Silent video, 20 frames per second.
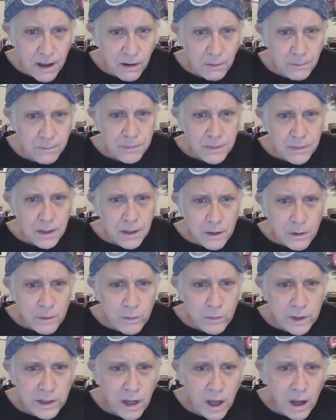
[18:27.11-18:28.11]
Now,
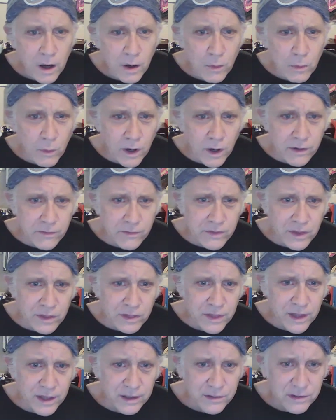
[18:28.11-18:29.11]
we know
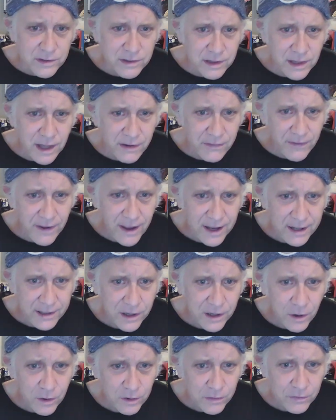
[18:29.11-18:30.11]
one of the things that
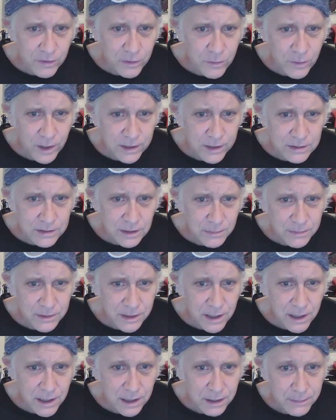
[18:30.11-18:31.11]
they've had going for
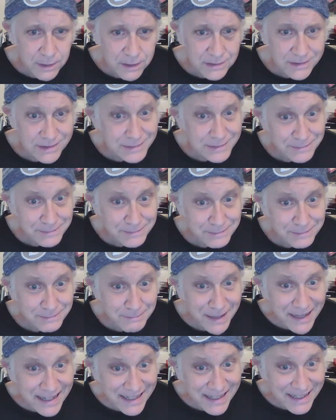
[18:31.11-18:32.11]
quite some time is
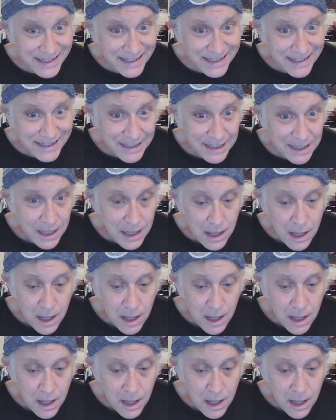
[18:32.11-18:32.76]
me.